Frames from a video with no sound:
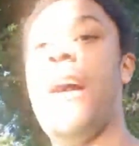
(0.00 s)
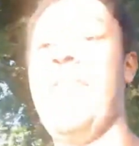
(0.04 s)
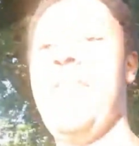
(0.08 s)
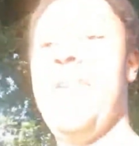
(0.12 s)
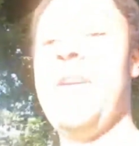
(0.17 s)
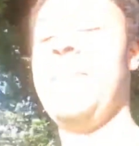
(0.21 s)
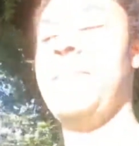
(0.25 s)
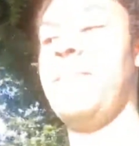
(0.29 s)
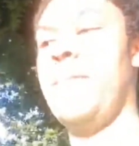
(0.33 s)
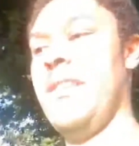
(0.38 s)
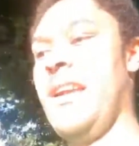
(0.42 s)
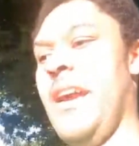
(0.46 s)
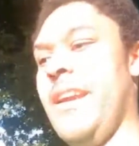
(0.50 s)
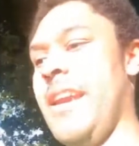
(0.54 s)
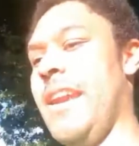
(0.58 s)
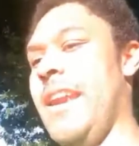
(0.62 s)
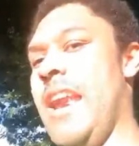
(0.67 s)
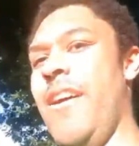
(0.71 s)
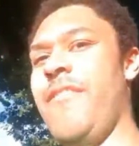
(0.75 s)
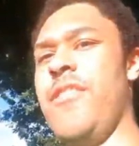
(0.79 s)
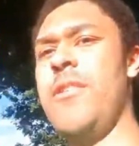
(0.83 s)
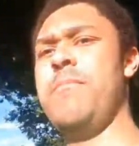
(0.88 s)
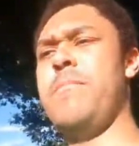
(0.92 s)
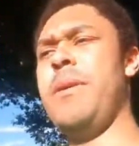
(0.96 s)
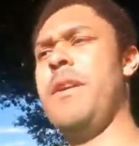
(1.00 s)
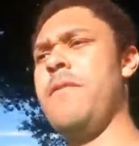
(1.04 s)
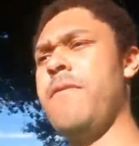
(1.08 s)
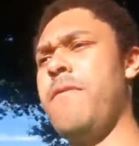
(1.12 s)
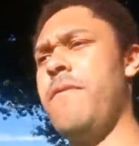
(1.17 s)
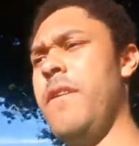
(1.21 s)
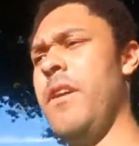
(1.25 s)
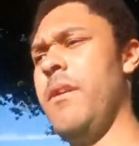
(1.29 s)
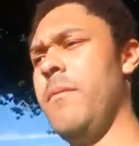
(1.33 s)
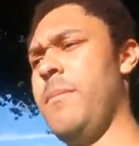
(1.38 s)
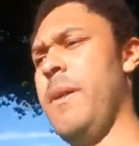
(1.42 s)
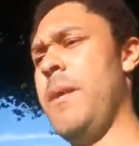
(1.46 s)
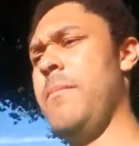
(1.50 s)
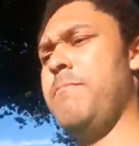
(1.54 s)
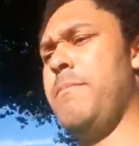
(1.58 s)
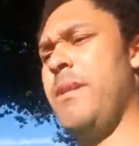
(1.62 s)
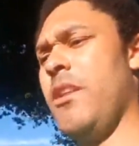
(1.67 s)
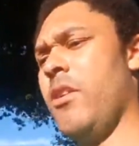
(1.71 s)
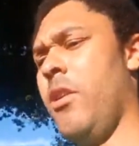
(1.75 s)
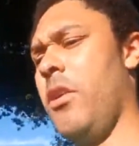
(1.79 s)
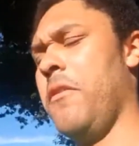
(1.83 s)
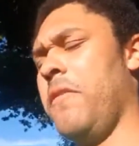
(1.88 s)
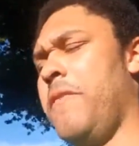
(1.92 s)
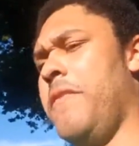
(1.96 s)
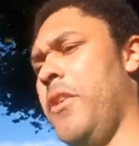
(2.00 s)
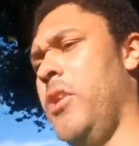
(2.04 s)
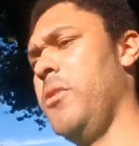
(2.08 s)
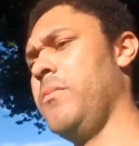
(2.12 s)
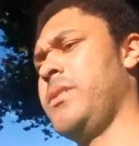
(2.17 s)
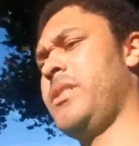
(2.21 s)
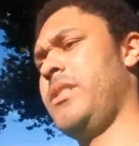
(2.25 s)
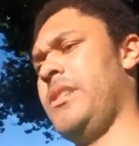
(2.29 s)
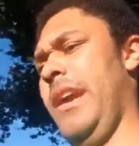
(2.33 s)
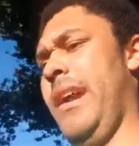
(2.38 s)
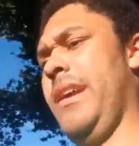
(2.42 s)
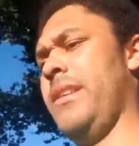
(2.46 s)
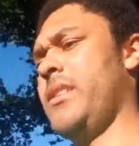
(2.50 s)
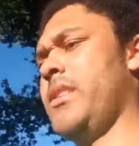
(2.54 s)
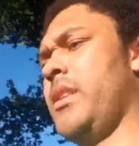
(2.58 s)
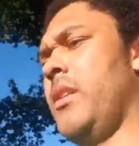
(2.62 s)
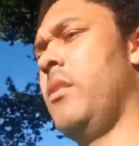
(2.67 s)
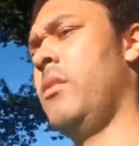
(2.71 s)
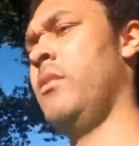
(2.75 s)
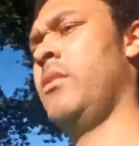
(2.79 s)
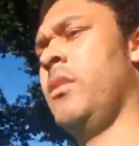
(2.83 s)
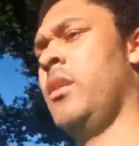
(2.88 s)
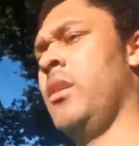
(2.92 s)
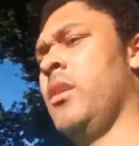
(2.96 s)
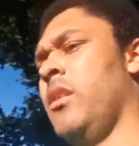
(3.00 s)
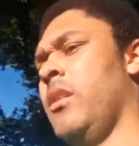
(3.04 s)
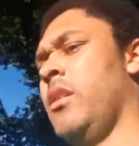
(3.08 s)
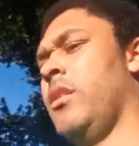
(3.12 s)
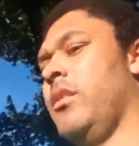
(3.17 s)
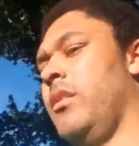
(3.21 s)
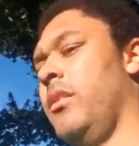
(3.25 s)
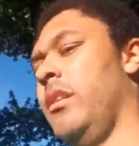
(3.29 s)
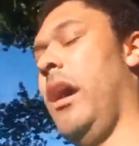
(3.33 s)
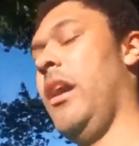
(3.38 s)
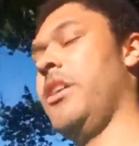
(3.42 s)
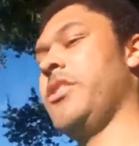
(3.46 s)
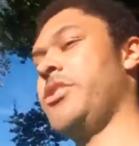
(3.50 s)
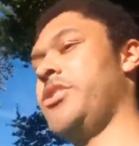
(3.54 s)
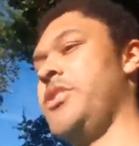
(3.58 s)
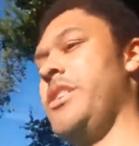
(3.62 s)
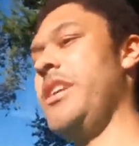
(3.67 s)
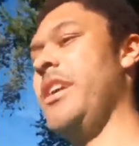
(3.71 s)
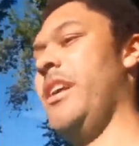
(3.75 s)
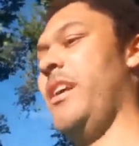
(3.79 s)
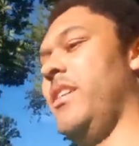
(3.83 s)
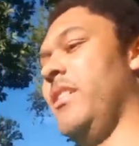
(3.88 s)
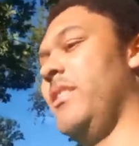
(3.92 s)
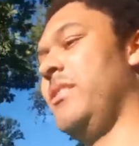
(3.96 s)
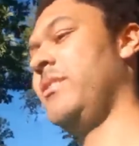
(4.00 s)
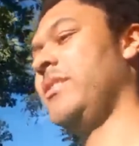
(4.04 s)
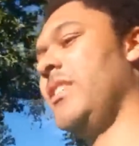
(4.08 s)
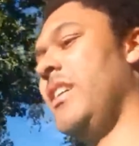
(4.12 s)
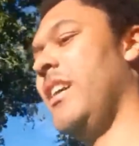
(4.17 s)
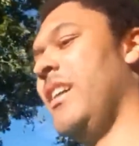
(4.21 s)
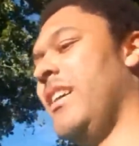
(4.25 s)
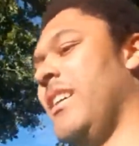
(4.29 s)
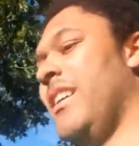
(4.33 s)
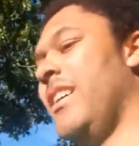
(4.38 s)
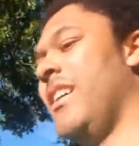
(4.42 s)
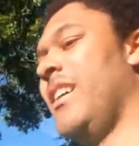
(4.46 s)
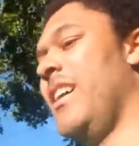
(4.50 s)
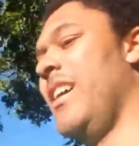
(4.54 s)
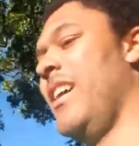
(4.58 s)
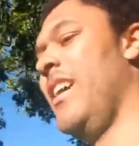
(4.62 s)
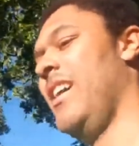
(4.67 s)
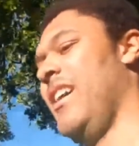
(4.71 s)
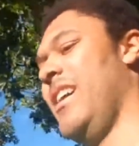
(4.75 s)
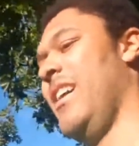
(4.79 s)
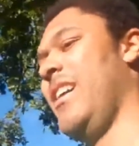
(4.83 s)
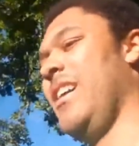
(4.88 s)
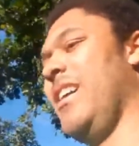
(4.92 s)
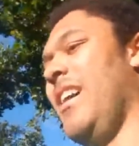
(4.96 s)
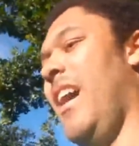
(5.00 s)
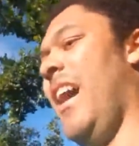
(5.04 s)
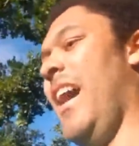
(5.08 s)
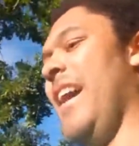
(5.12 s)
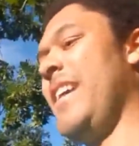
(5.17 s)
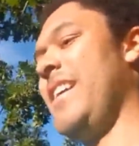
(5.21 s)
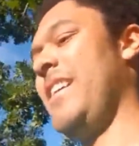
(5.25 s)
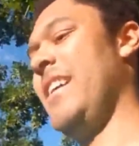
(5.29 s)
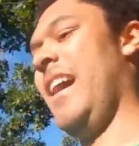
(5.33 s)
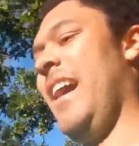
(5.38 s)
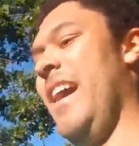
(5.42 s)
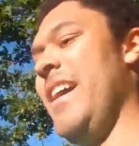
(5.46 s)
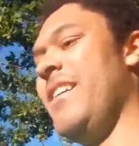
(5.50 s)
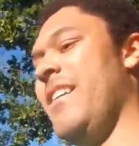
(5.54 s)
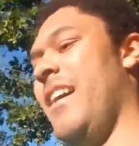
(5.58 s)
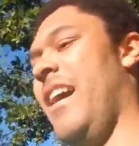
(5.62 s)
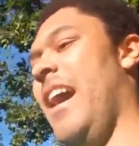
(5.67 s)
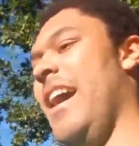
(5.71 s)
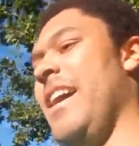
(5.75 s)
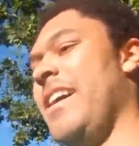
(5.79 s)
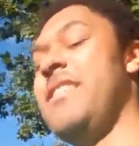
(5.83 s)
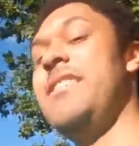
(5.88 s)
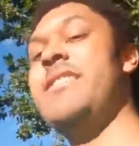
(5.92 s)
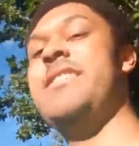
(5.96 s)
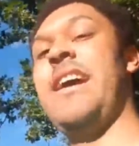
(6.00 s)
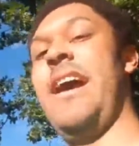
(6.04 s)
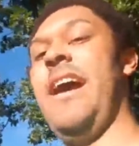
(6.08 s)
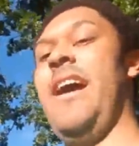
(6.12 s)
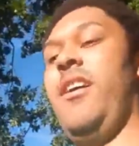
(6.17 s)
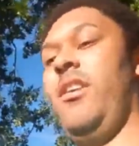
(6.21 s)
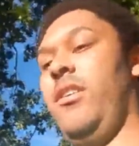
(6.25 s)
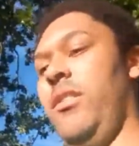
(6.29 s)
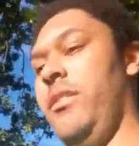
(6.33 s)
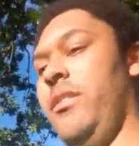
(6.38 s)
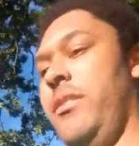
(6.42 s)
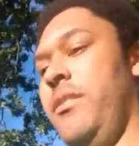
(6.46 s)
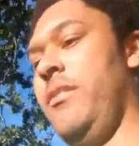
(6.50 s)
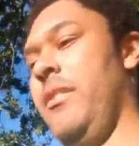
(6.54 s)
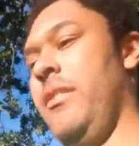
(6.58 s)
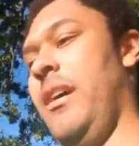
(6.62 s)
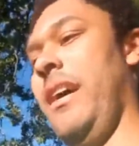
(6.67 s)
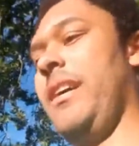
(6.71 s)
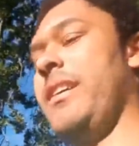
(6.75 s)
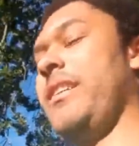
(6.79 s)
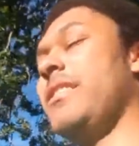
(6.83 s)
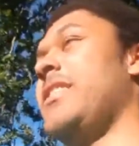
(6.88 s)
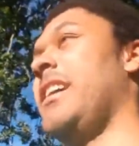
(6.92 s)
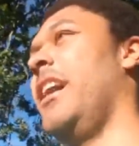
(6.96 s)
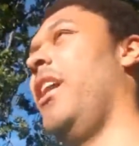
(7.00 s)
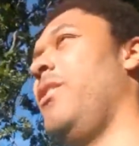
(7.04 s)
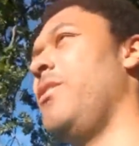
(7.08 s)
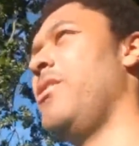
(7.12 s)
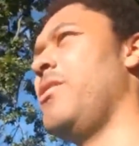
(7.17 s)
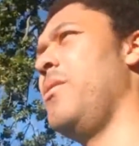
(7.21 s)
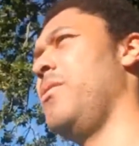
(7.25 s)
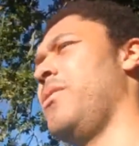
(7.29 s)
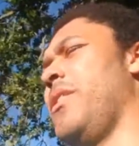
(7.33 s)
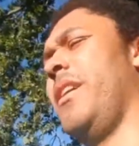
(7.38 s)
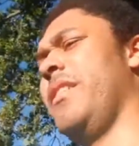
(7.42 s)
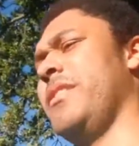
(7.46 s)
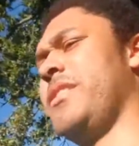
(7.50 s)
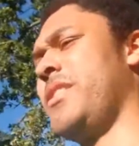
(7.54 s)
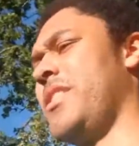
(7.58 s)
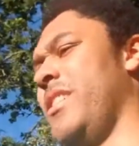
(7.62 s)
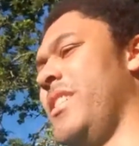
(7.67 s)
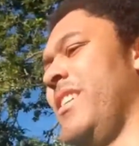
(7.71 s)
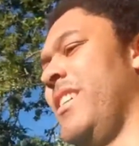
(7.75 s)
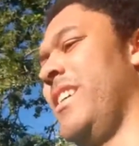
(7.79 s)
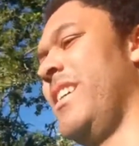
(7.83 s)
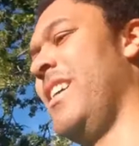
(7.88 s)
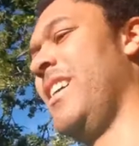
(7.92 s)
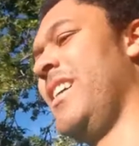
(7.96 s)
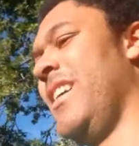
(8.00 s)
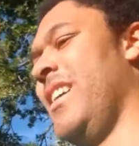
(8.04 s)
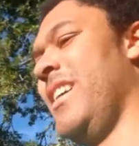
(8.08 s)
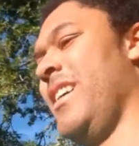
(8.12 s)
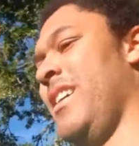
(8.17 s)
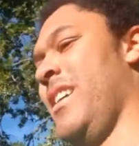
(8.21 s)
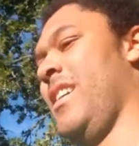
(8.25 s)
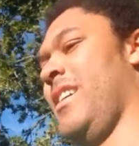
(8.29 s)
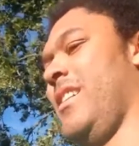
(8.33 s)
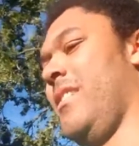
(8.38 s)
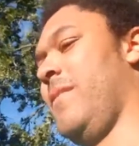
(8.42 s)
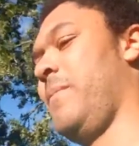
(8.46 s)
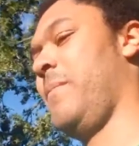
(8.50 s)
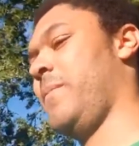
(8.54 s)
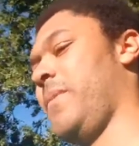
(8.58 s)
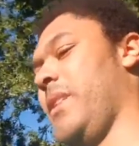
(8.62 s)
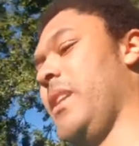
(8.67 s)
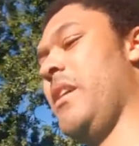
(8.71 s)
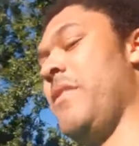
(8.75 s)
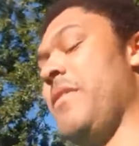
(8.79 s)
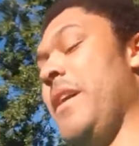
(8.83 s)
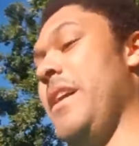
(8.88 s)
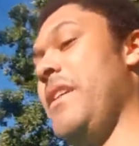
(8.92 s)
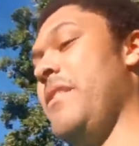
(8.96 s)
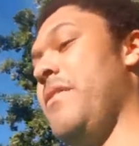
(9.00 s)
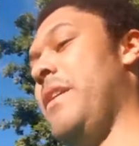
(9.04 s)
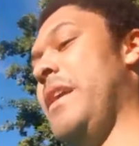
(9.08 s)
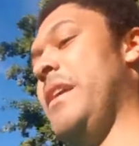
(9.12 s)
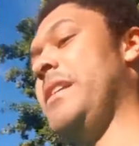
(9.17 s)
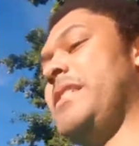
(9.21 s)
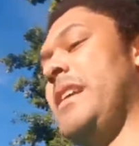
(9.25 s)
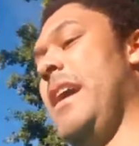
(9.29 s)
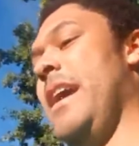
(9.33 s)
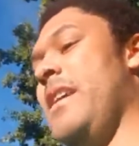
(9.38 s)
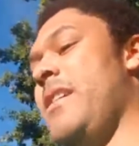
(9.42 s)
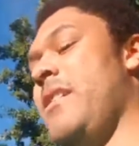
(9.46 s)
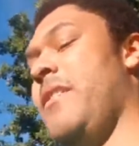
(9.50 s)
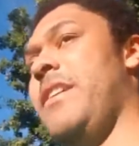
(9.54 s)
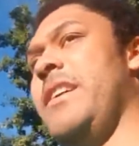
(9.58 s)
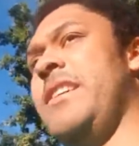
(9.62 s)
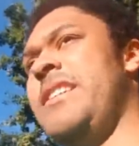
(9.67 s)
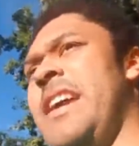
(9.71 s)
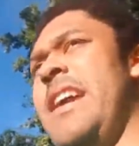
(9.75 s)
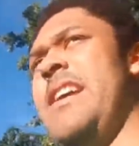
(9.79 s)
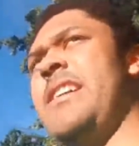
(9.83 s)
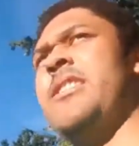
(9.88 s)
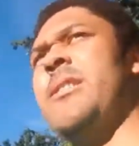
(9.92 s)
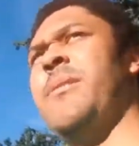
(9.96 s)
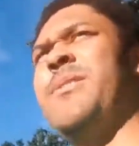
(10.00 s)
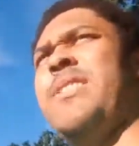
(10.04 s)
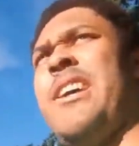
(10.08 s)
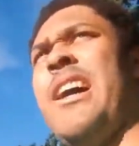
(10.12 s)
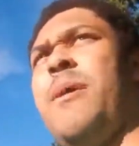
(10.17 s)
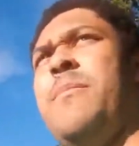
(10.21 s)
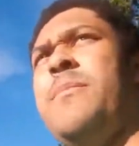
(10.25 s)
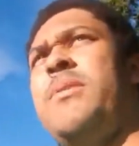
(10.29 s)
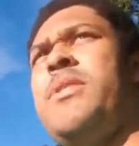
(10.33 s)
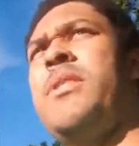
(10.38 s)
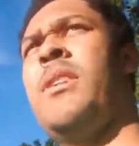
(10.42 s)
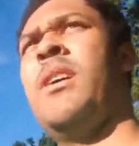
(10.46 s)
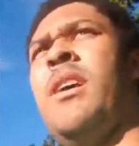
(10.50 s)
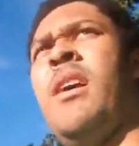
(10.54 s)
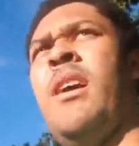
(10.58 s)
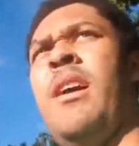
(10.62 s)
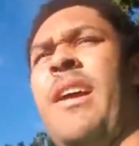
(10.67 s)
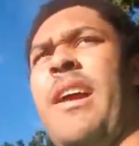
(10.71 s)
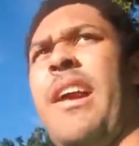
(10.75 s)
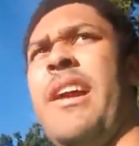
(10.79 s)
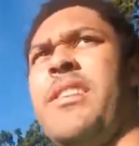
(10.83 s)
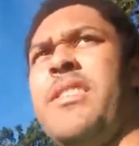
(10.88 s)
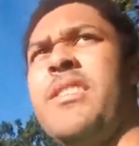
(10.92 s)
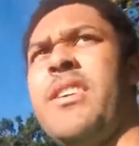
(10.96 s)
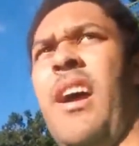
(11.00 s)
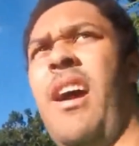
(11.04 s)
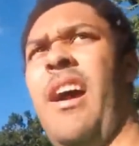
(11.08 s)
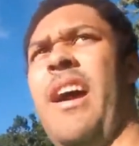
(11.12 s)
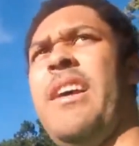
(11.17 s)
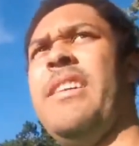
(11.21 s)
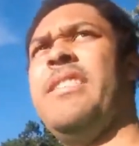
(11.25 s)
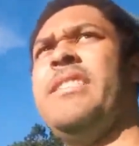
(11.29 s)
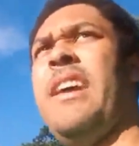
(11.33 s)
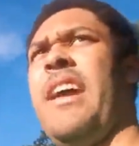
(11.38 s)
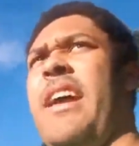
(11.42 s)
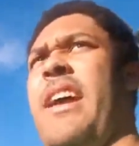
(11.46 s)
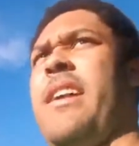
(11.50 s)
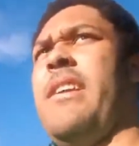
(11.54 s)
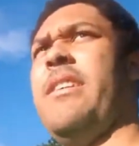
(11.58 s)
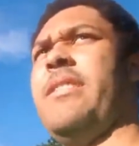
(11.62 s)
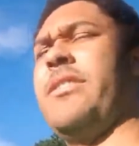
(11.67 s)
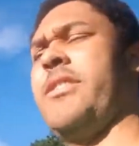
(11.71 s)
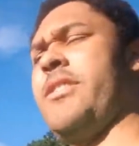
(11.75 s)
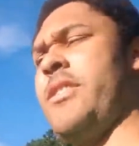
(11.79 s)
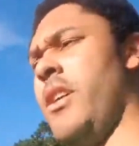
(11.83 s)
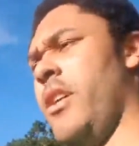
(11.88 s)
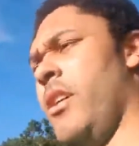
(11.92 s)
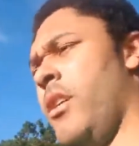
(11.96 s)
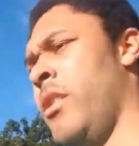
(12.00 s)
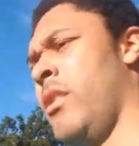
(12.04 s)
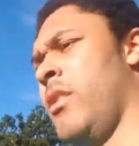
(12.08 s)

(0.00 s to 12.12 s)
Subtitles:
having been on a film set last year, I can tell you that they take sometimes entire days